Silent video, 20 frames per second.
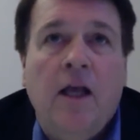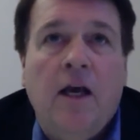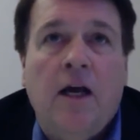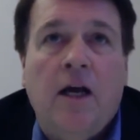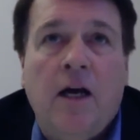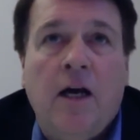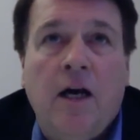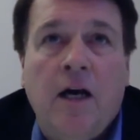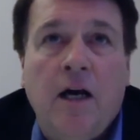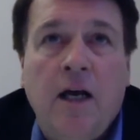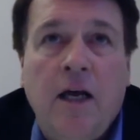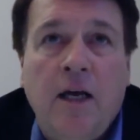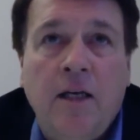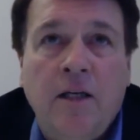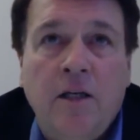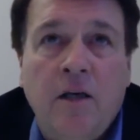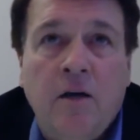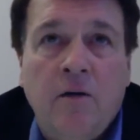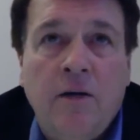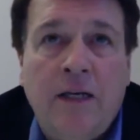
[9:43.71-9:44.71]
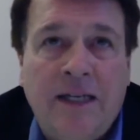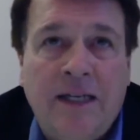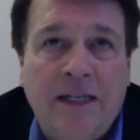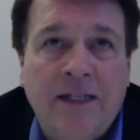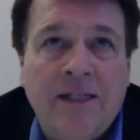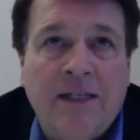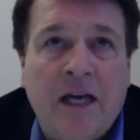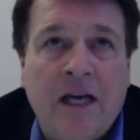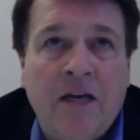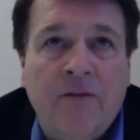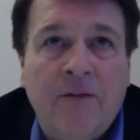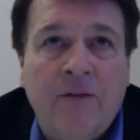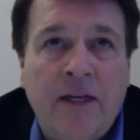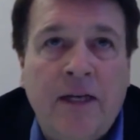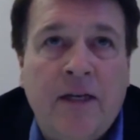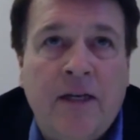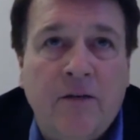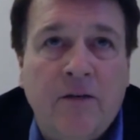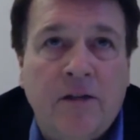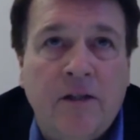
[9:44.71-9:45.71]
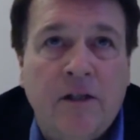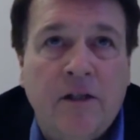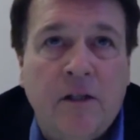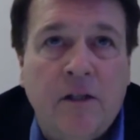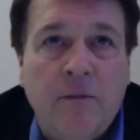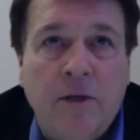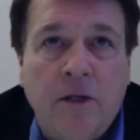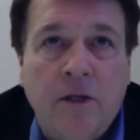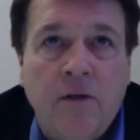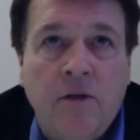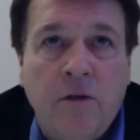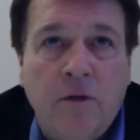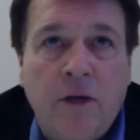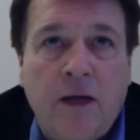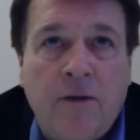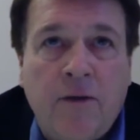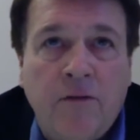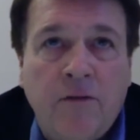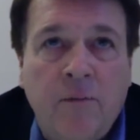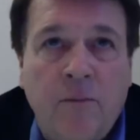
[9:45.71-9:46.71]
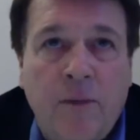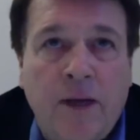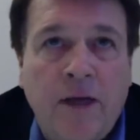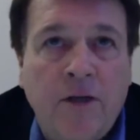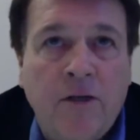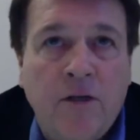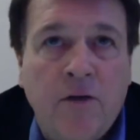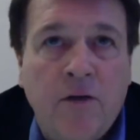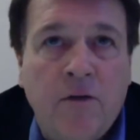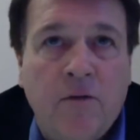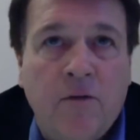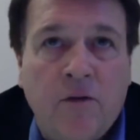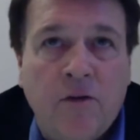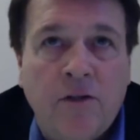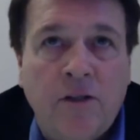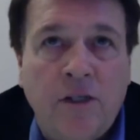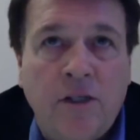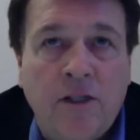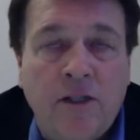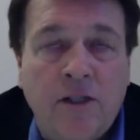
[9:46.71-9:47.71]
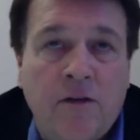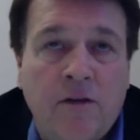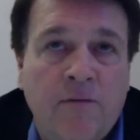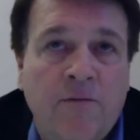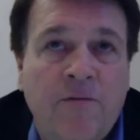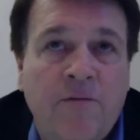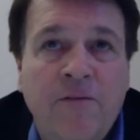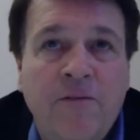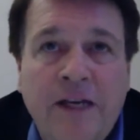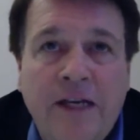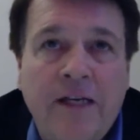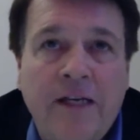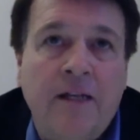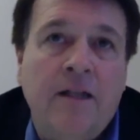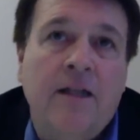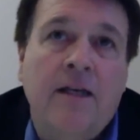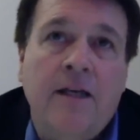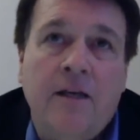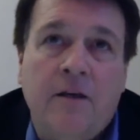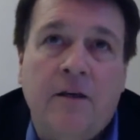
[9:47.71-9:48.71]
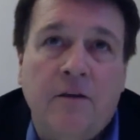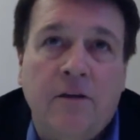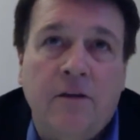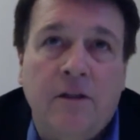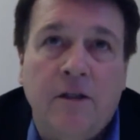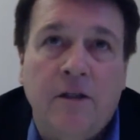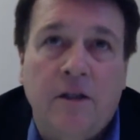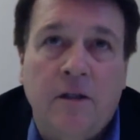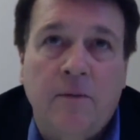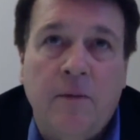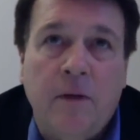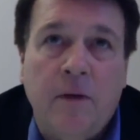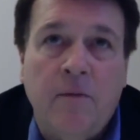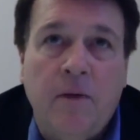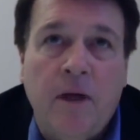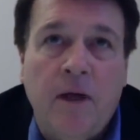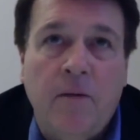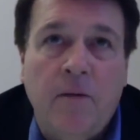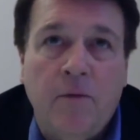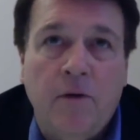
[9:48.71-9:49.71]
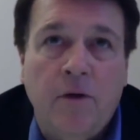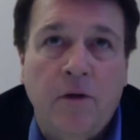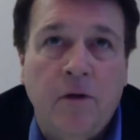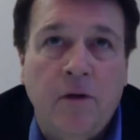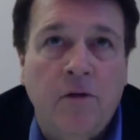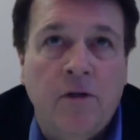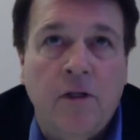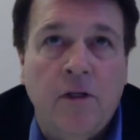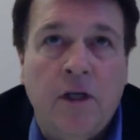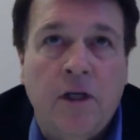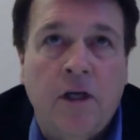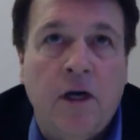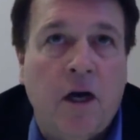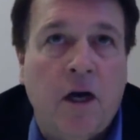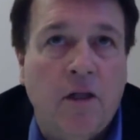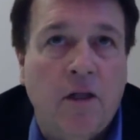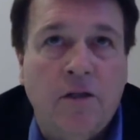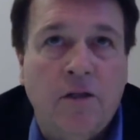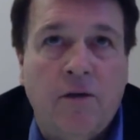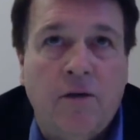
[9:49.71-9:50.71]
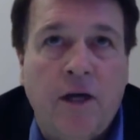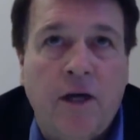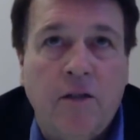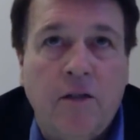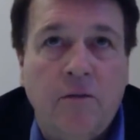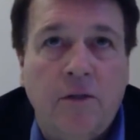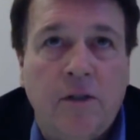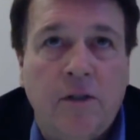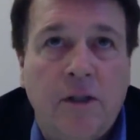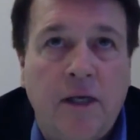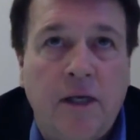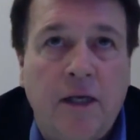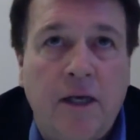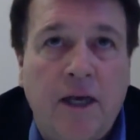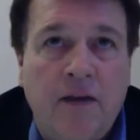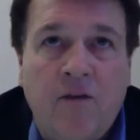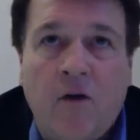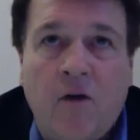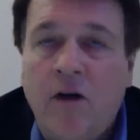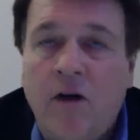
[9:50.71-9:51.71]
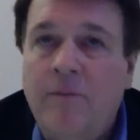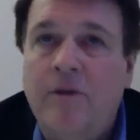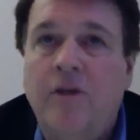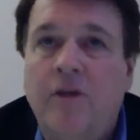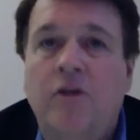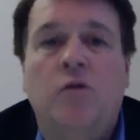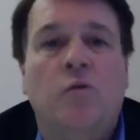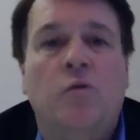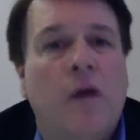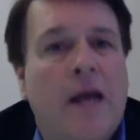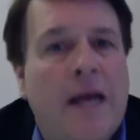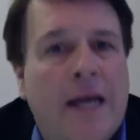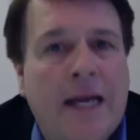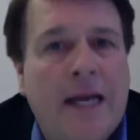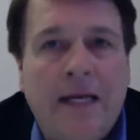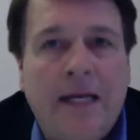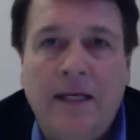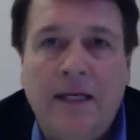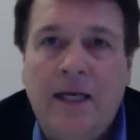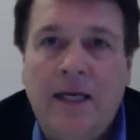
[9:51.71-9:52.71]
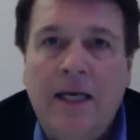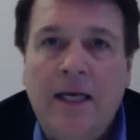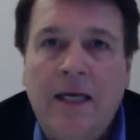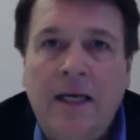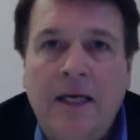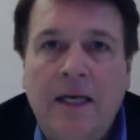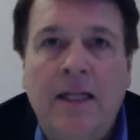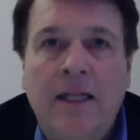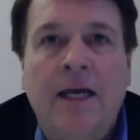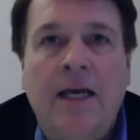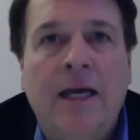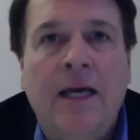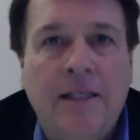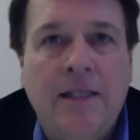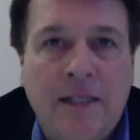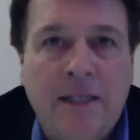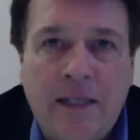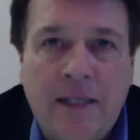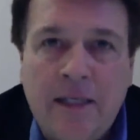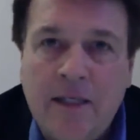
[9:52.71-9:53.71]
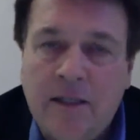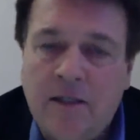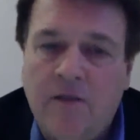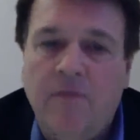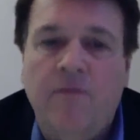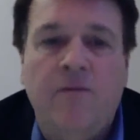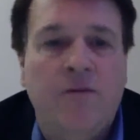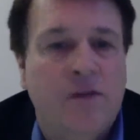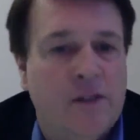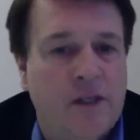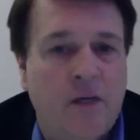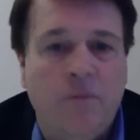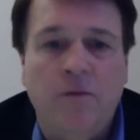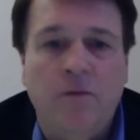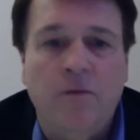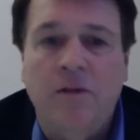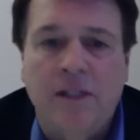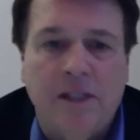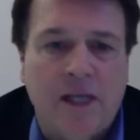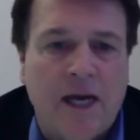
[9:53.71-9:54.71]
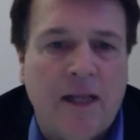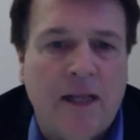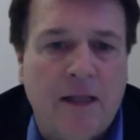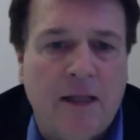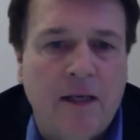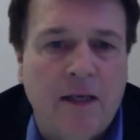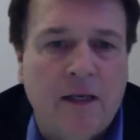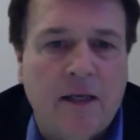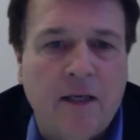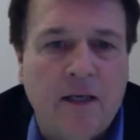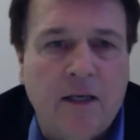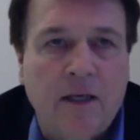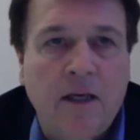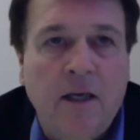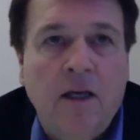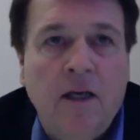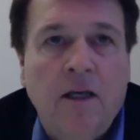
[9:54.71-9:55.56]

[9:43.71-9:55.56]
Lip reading: And you know, it is kind of an ecosystem, and you do have some major universities that are feeding the ecosystem and producing college graduates that have already been trained in the ideas of, for example, design thinking.